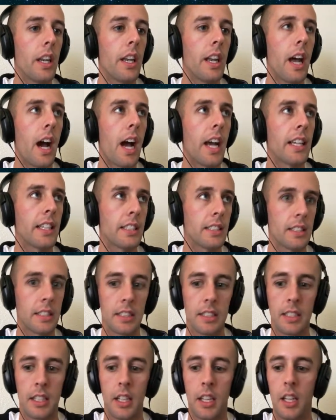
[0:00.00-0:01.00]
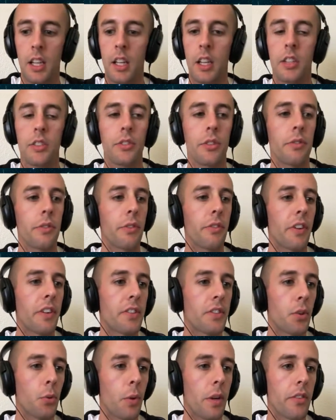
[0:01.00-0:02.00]
Nice. So if you're
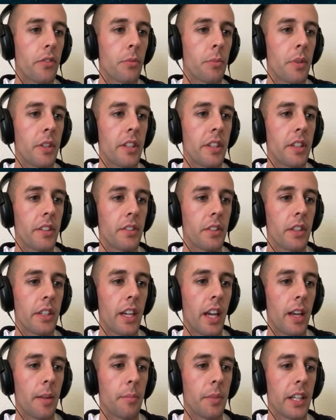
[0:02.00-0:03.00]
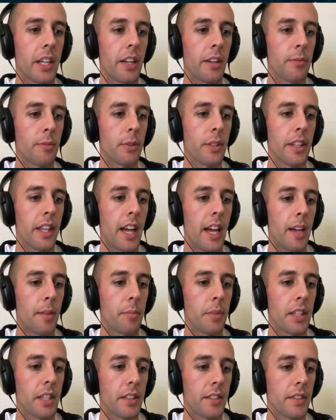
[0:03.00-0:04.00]
facing away from the disc, you gotta be careful with that
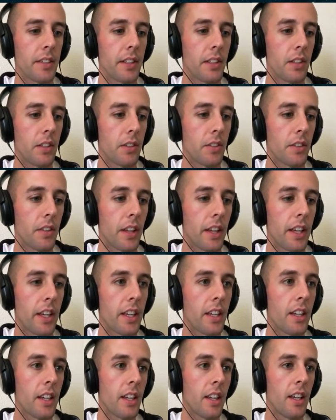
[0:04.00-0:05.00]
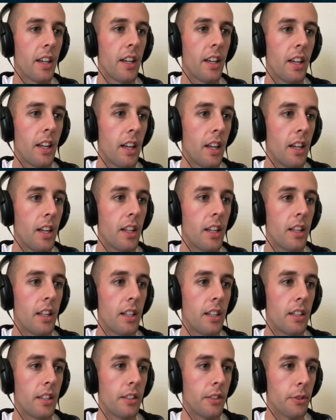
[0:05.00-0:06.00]
because it looks like
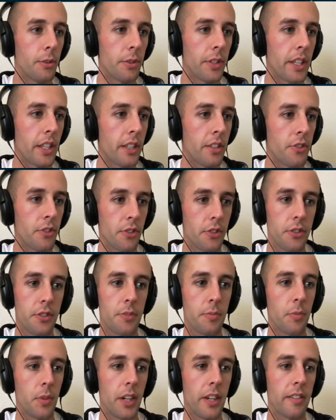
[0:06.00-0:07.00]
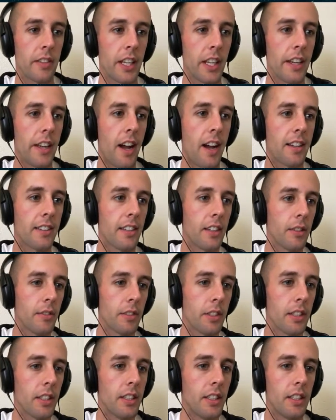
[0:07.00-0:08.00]
you can just, whatever, get knocked
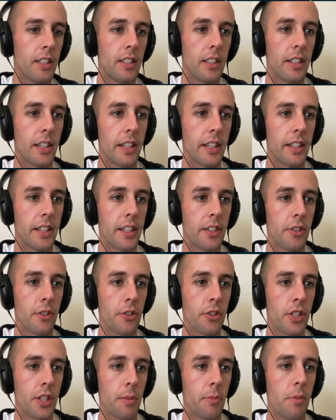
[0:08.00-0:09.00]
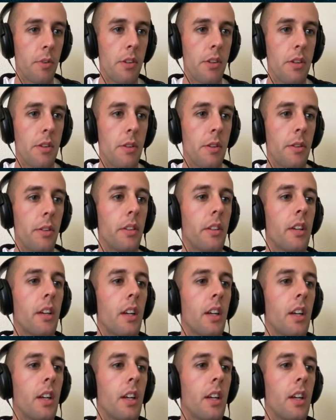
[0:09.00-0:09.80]
over. And then you're screwed.